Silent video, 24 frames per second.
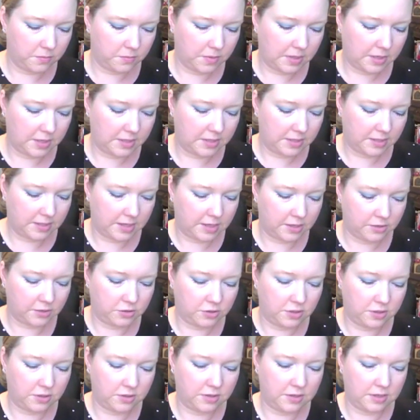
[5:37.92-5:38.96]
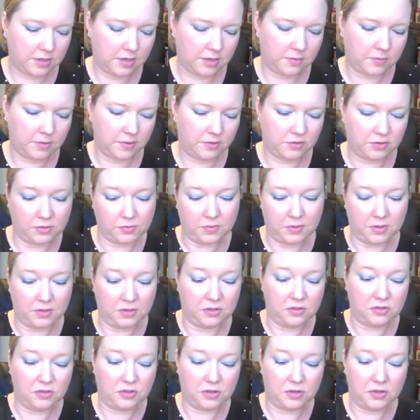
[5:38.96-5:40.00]
one I did last year that I just
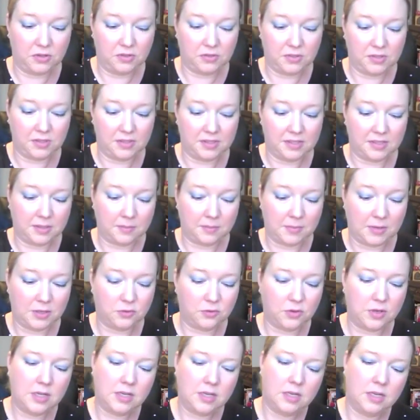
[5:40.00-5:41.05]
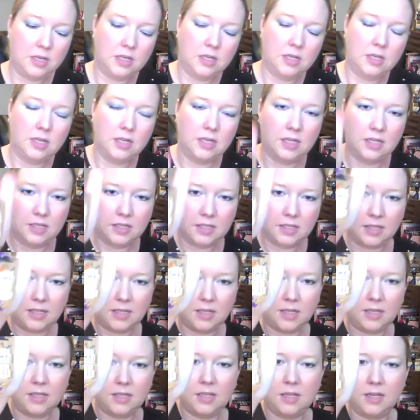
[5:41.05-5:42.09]
wanted to show you since it's on my tree is I
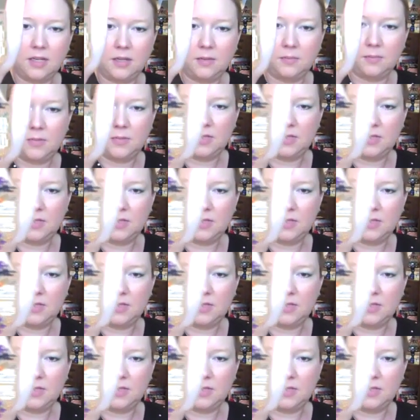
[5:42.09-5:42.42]
did Come